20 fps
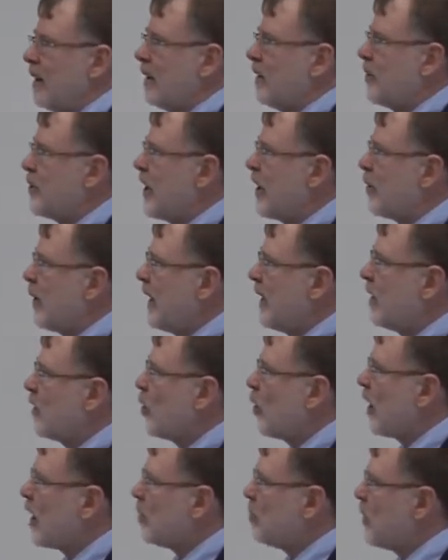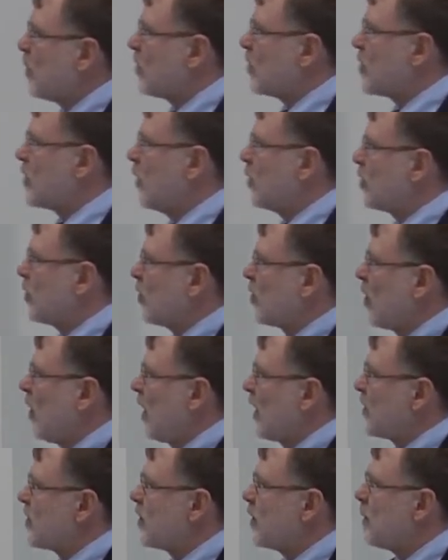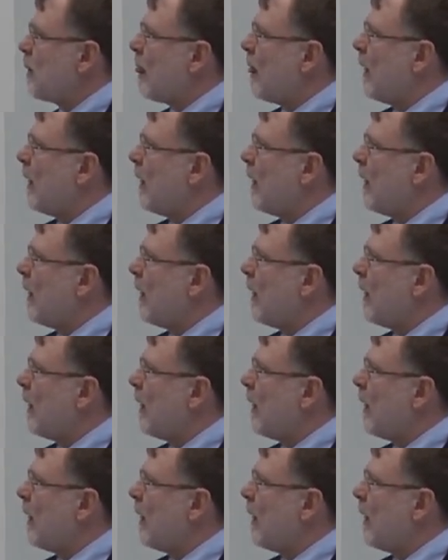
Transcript: generate incredible social cost.